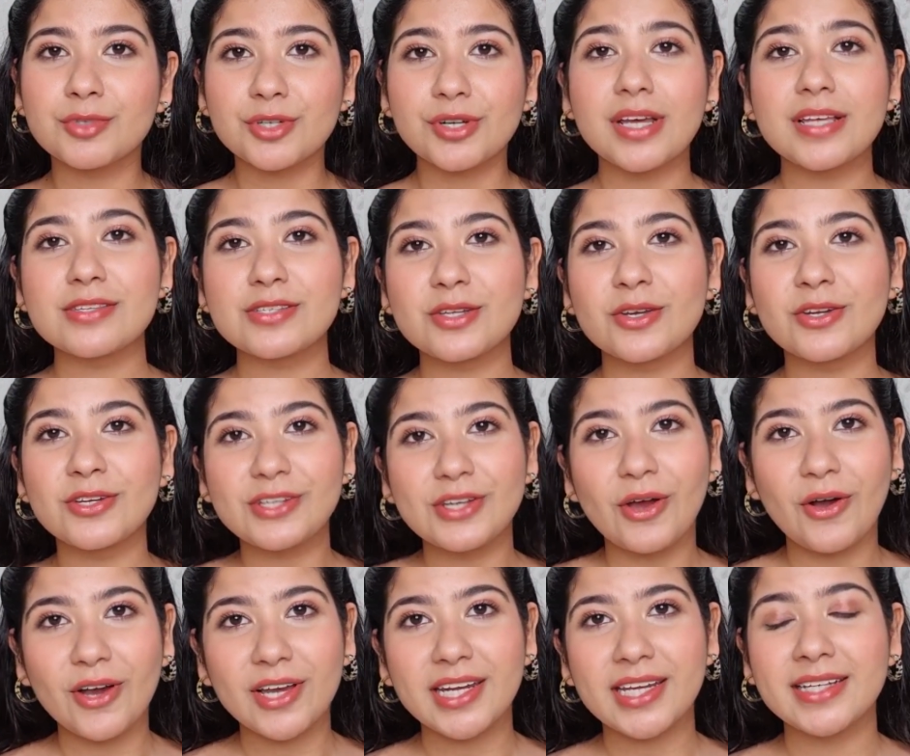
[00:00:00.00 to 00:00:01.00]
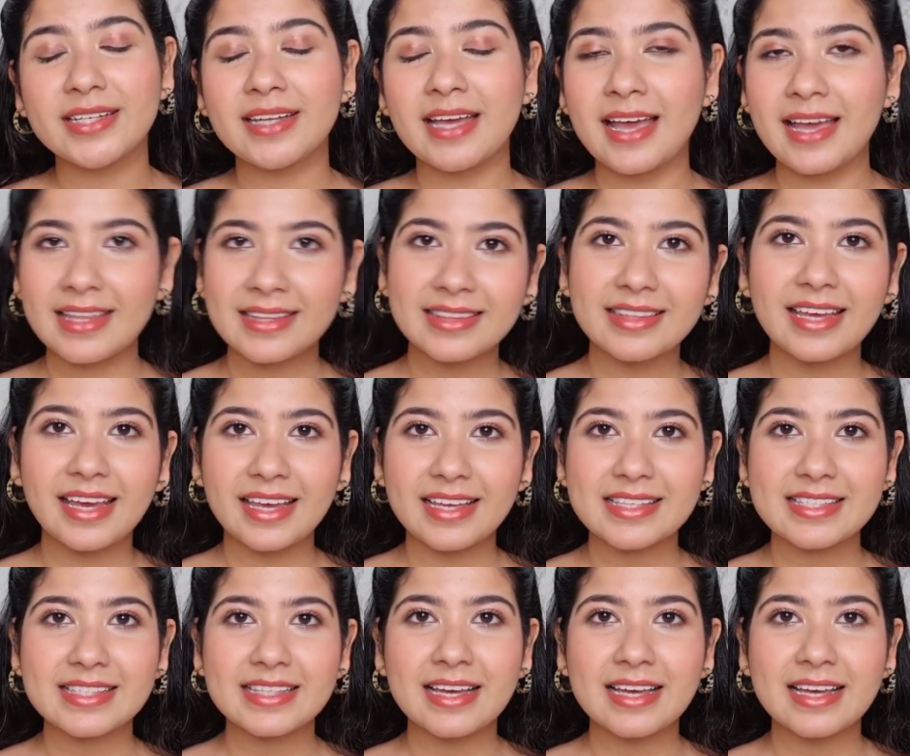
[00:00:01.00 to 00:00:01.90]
trust on your end and theirs